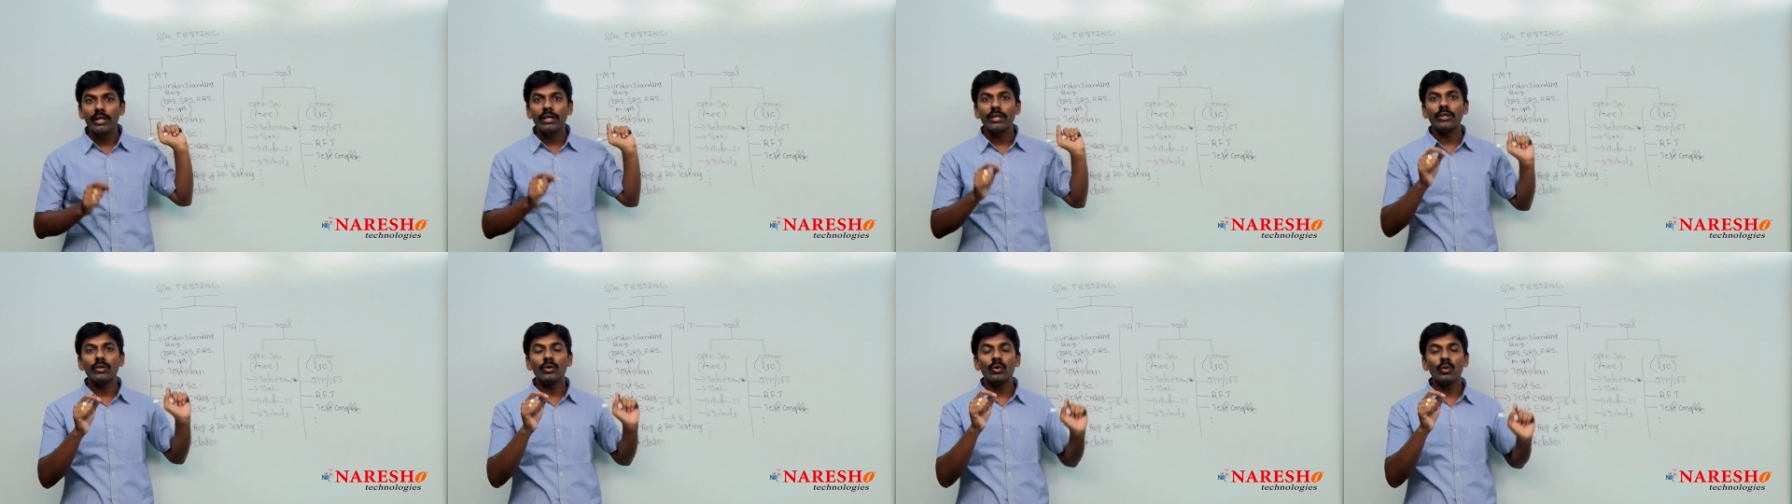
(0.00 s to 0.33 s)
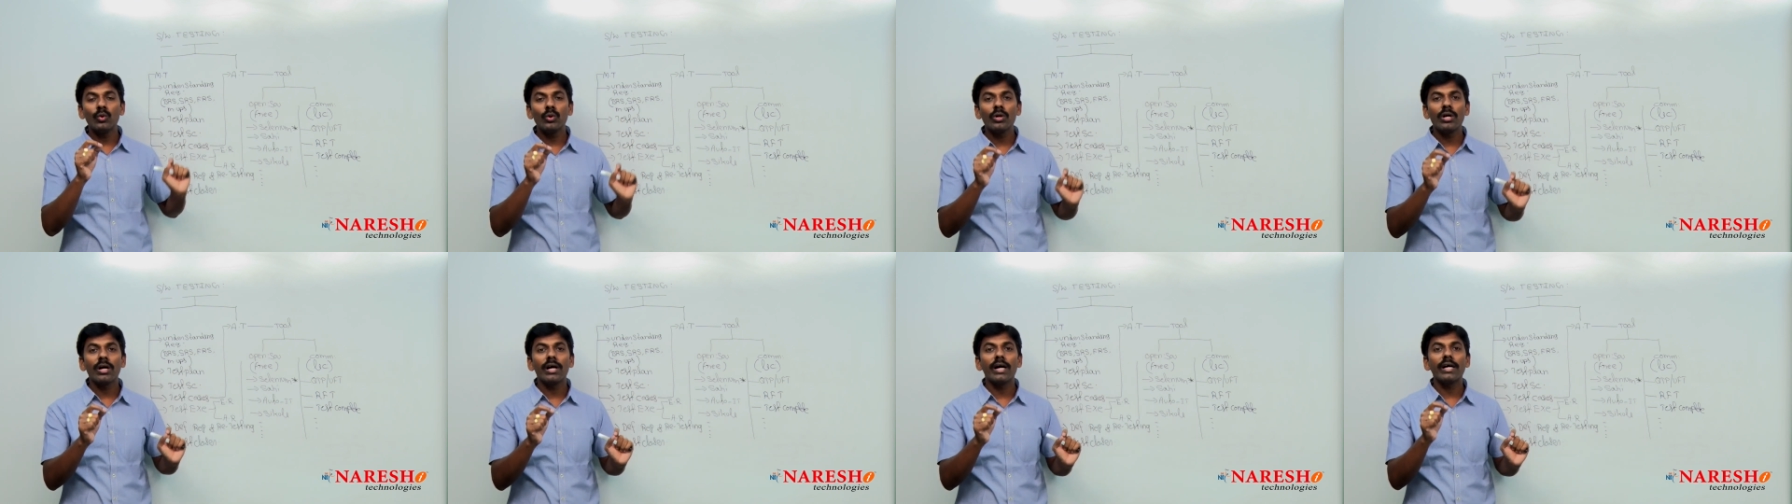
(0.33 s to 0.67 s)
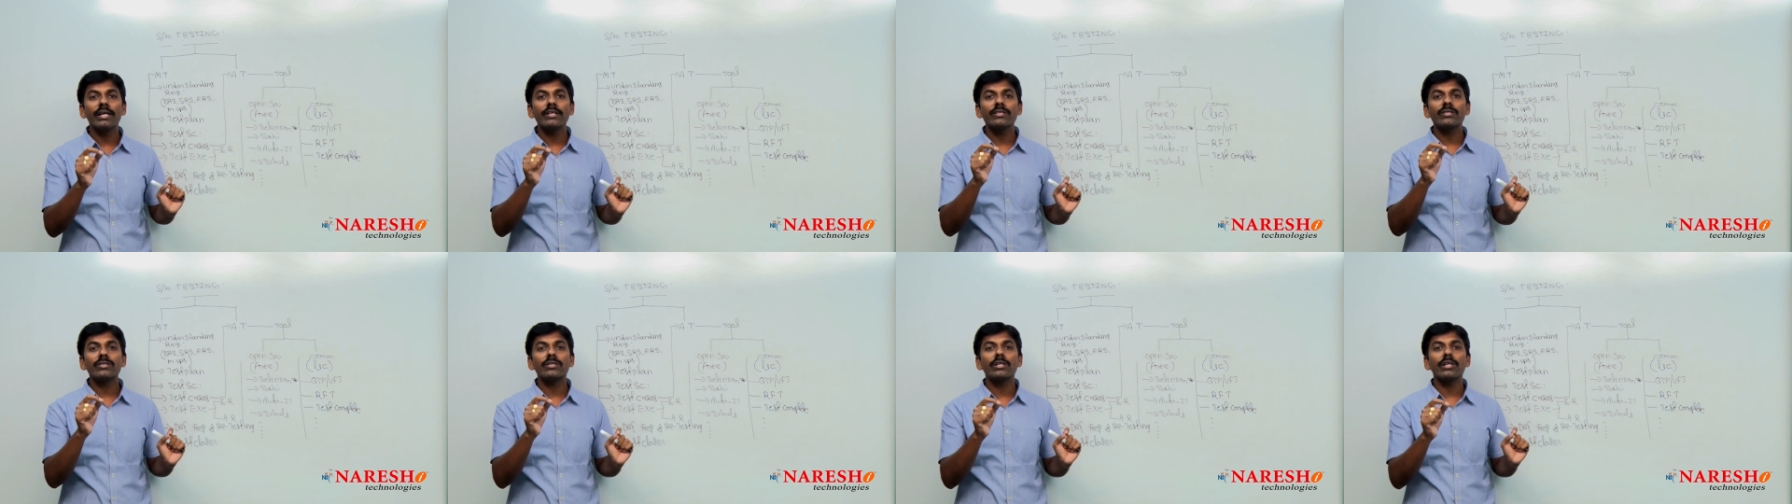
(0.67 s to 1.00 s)
You
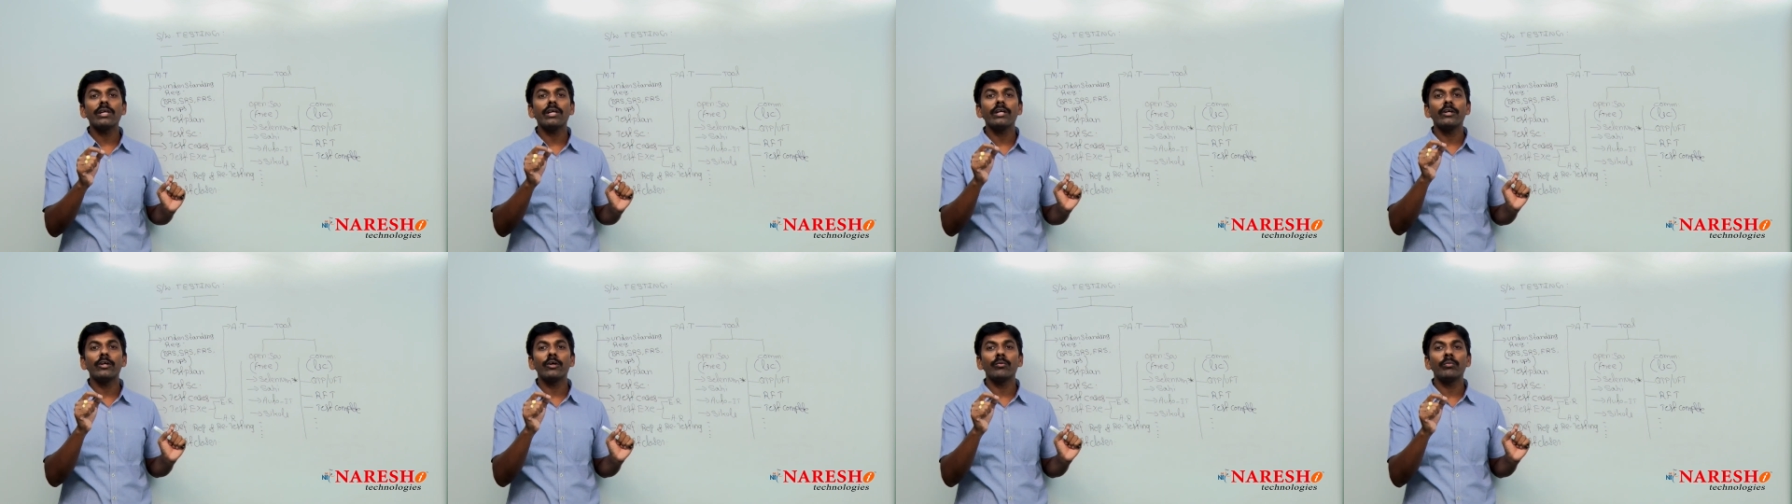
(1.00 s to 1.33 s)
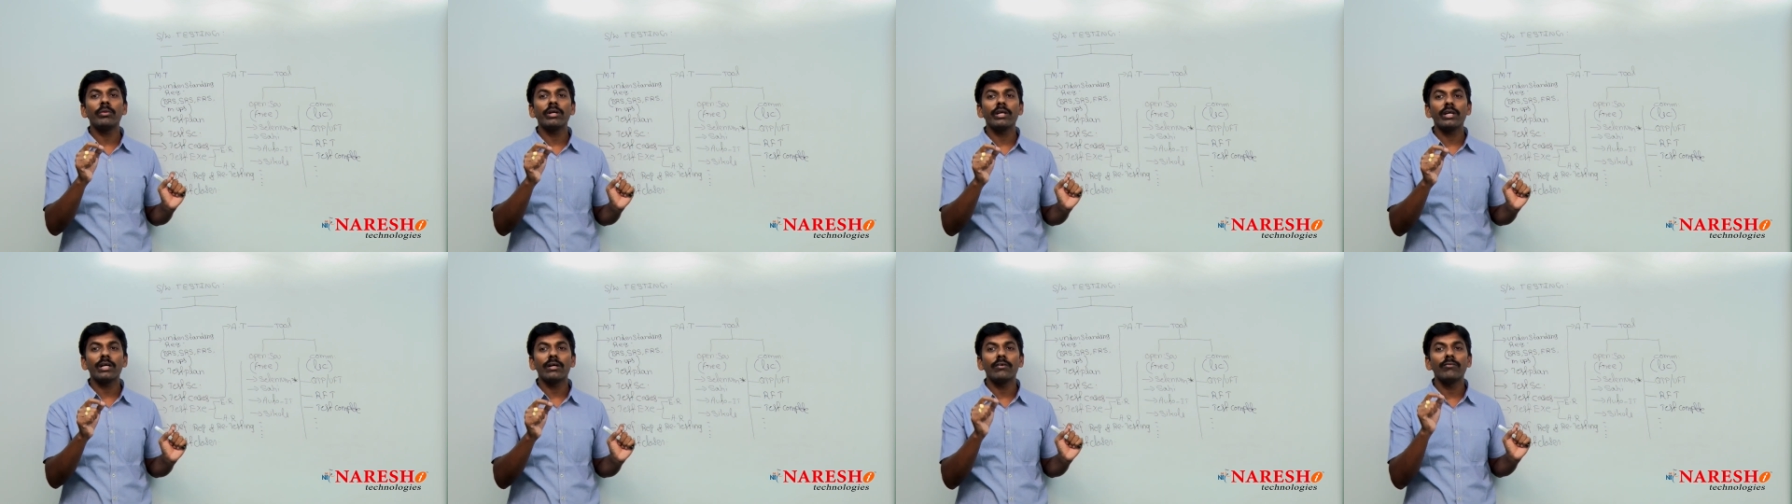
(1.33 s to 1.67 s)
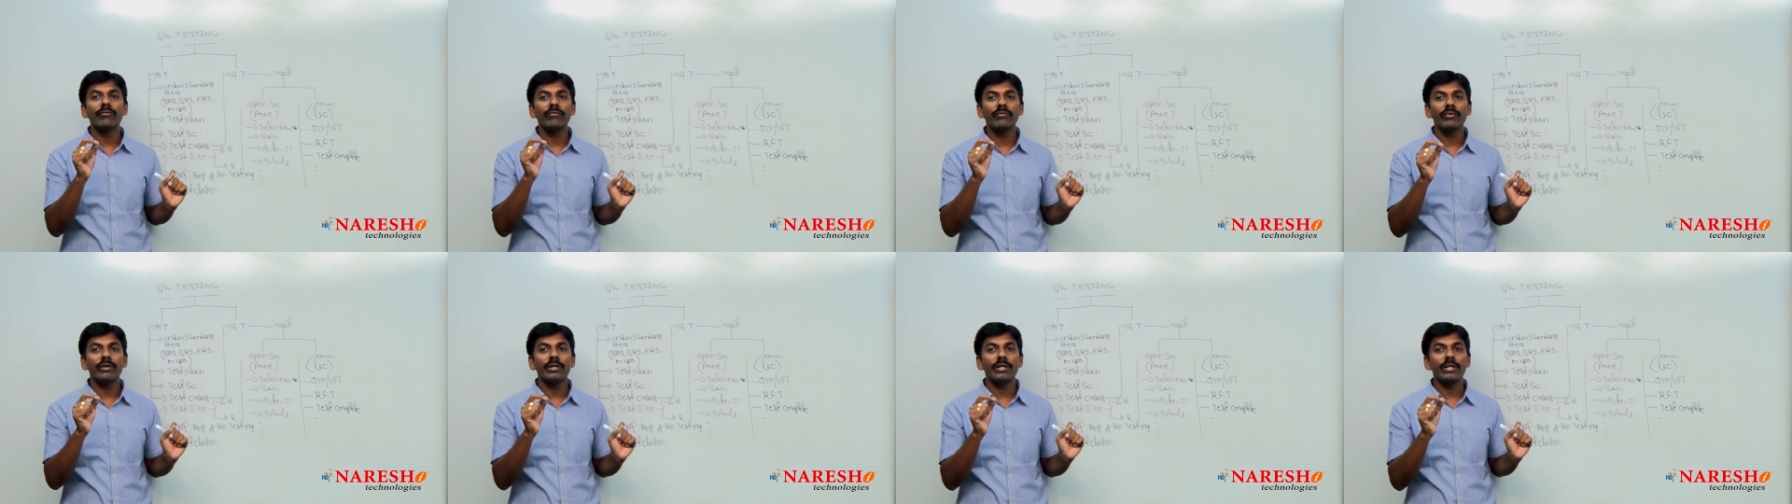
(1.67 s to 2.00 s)
guys need to be
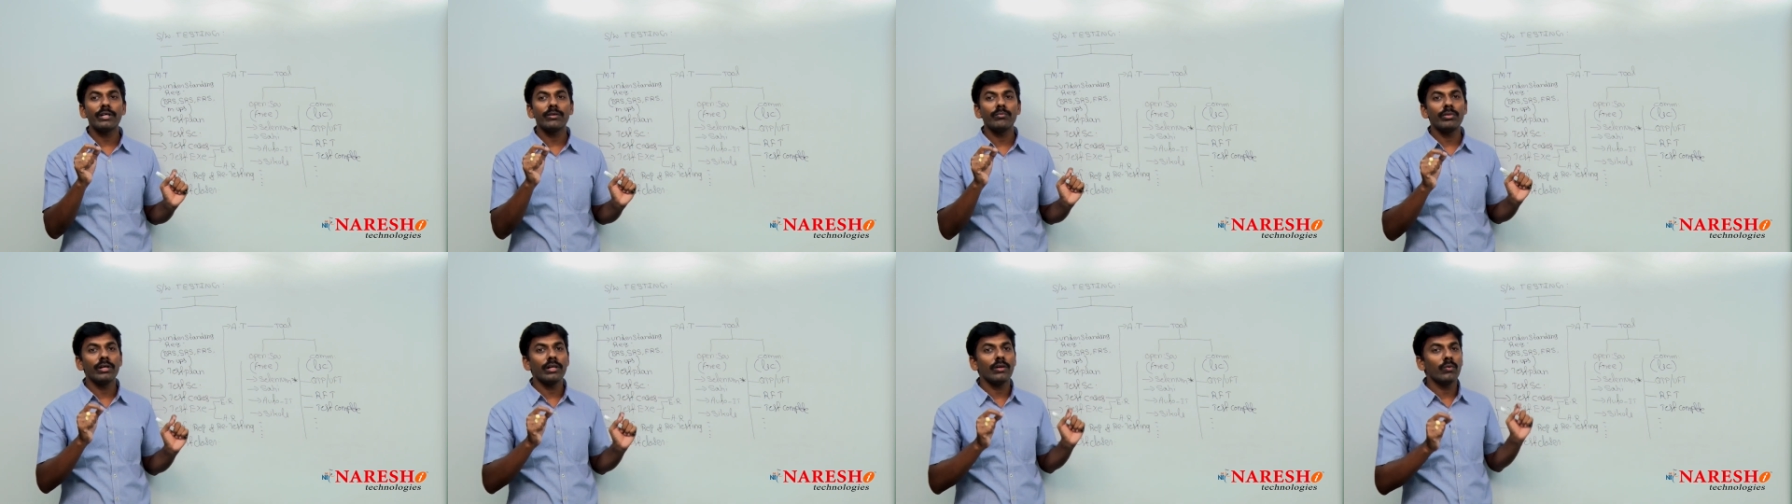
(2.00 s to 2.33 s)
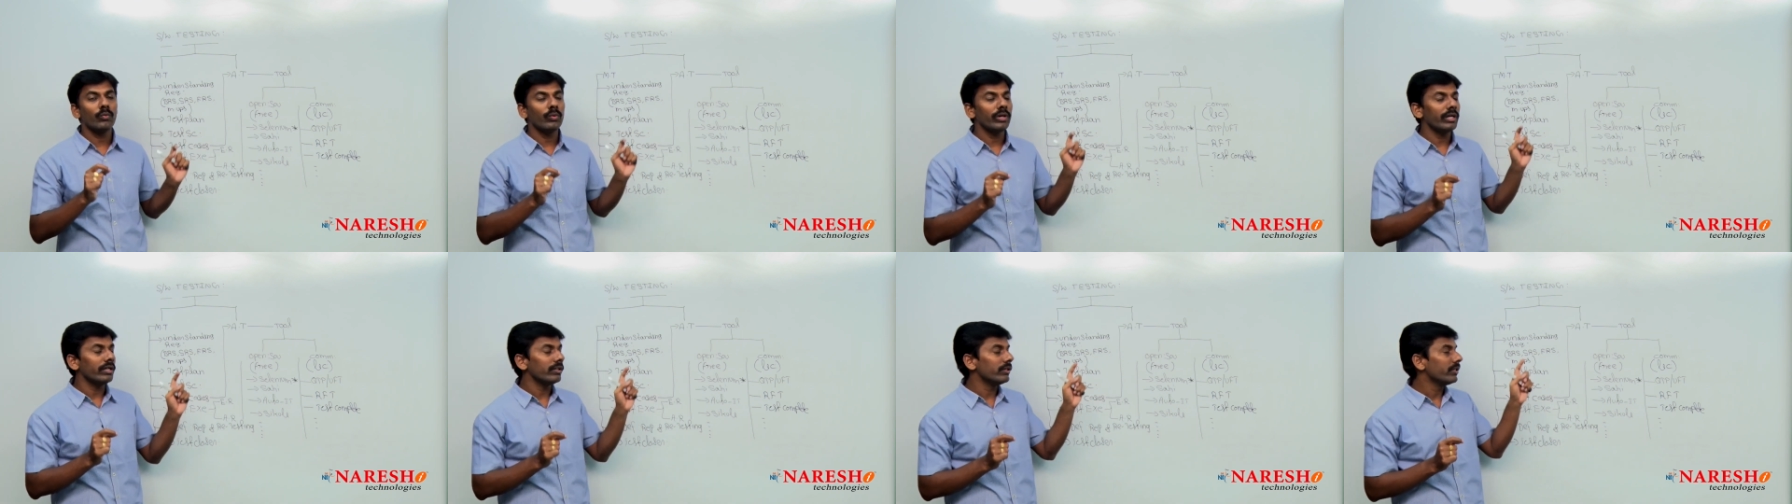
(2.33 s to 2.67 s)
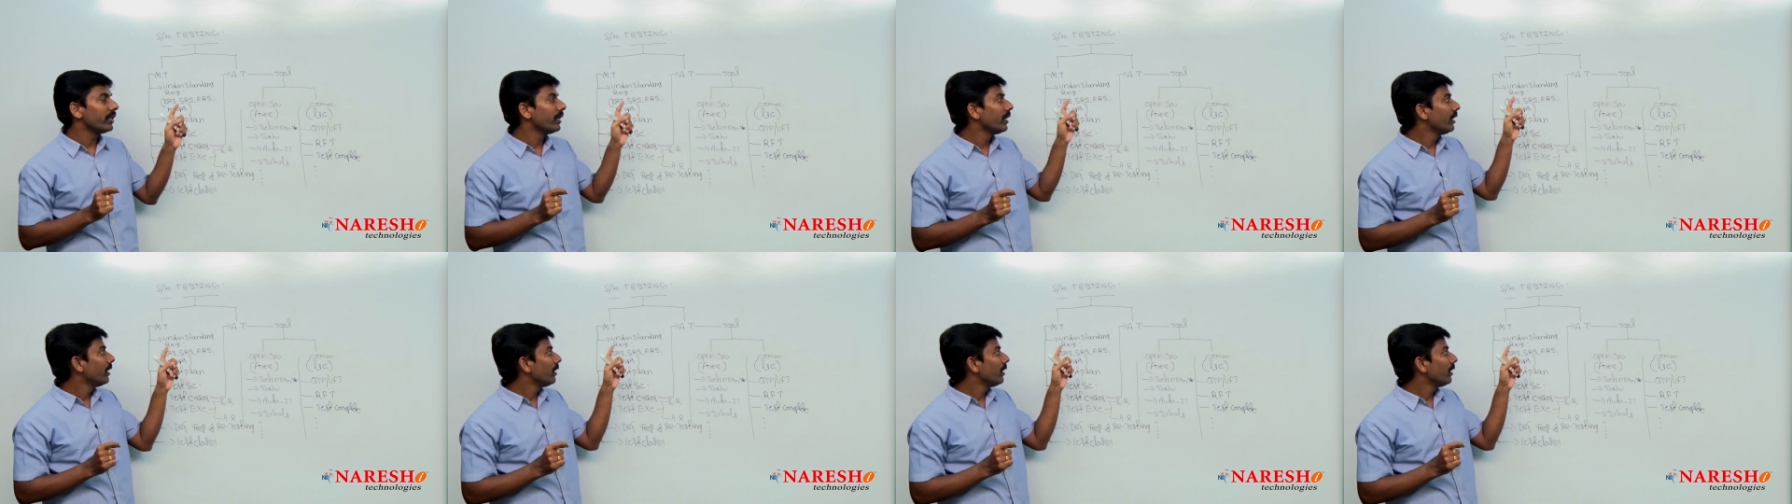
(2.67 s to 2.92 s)
comfortable with